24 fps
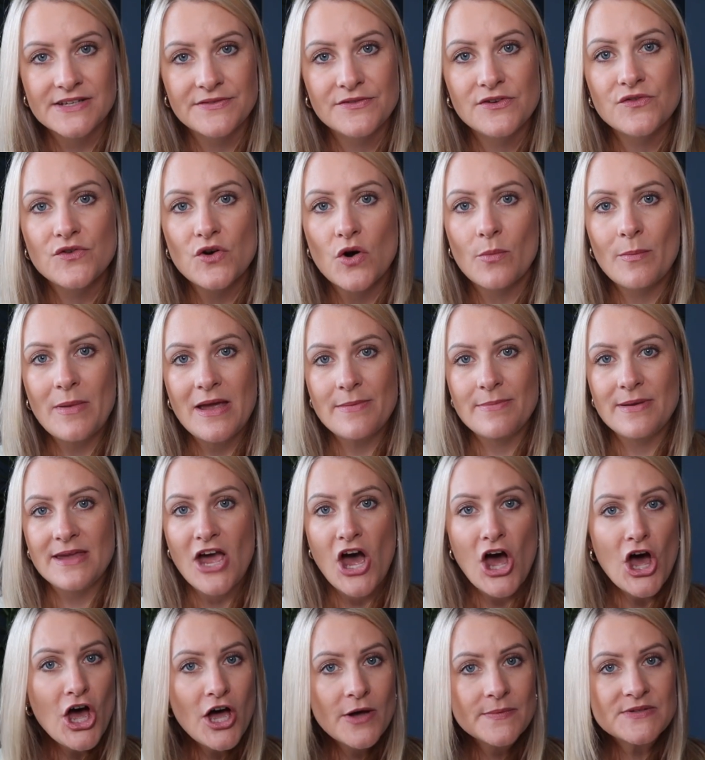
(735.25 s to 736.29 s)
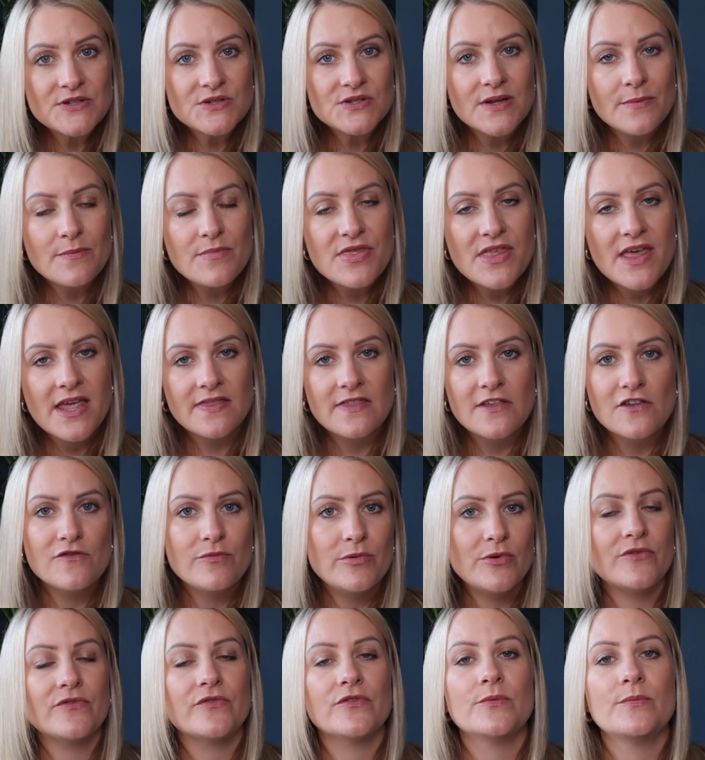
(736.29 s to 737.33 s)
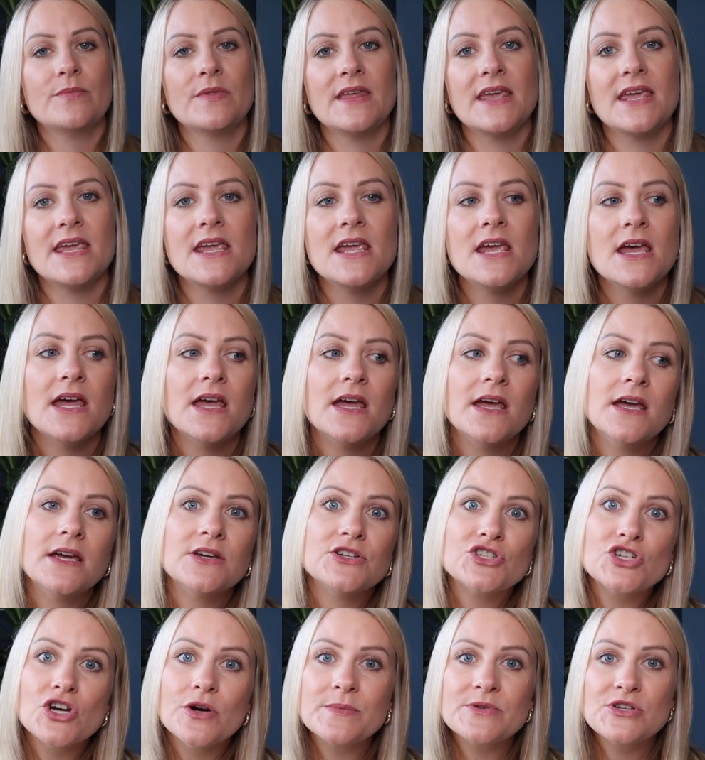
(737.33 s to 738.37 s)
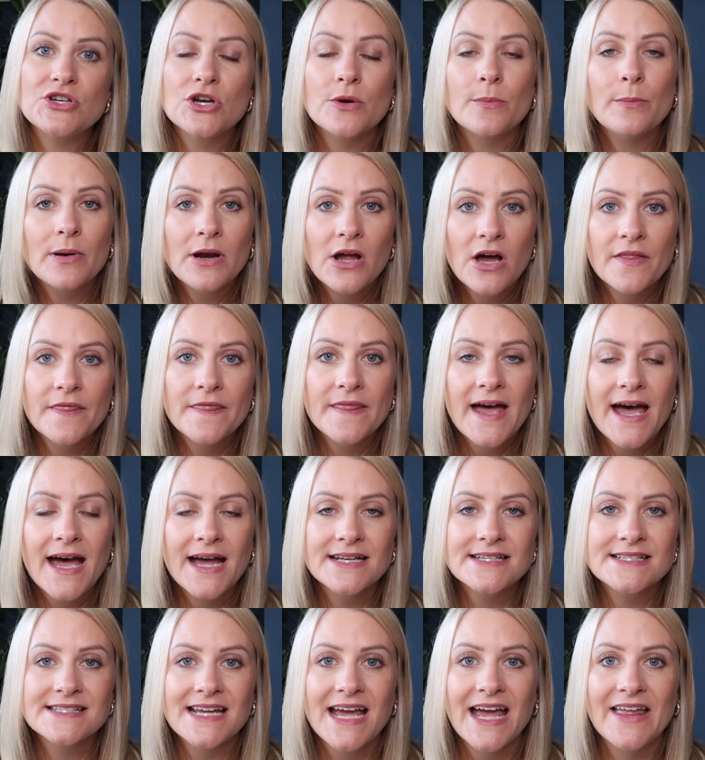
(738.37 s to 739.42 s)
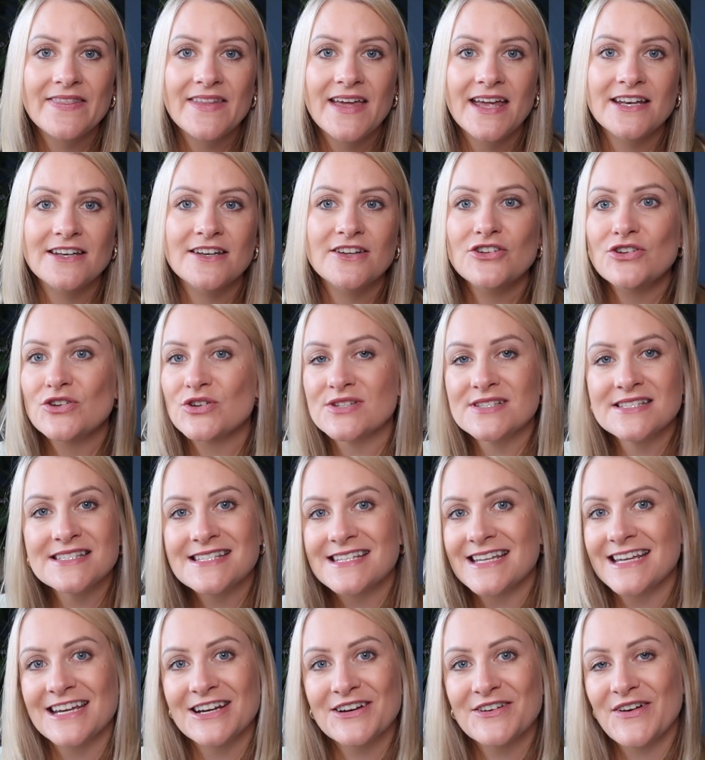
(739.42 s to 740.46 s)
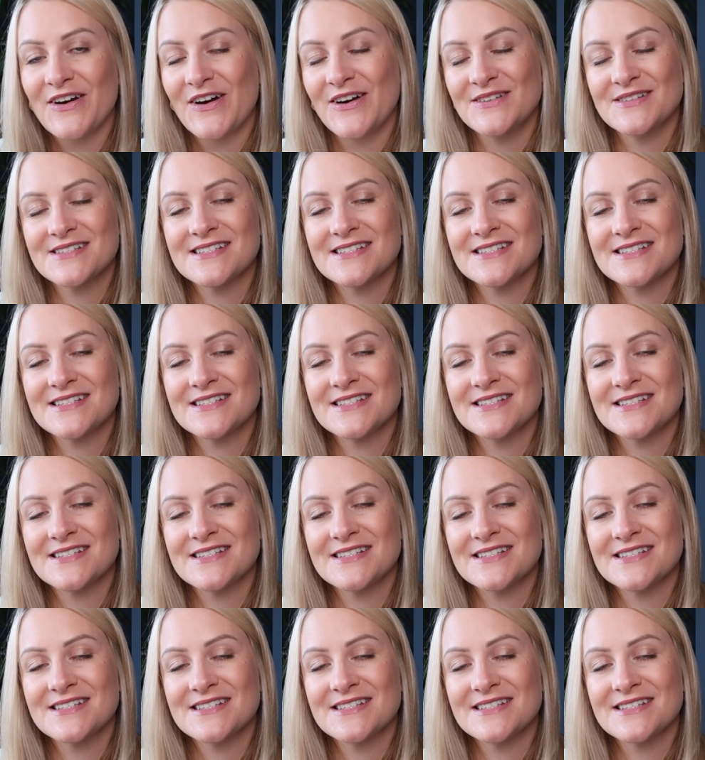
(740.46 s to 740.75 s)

If you've got maybe herbs or something that you've bought from the shops, you can plant that and then you can see it grow.